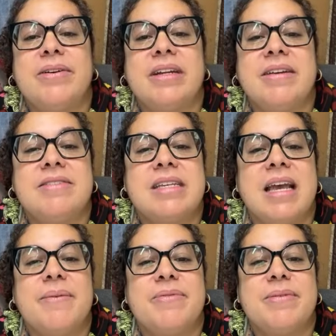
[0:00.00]
gifts
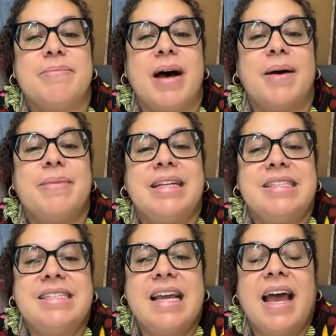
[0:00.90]
came from mom
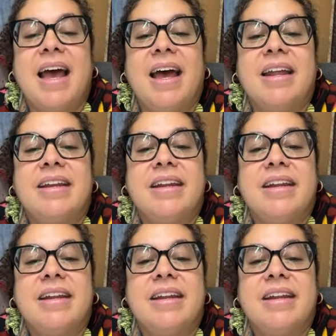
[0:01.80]
and dad.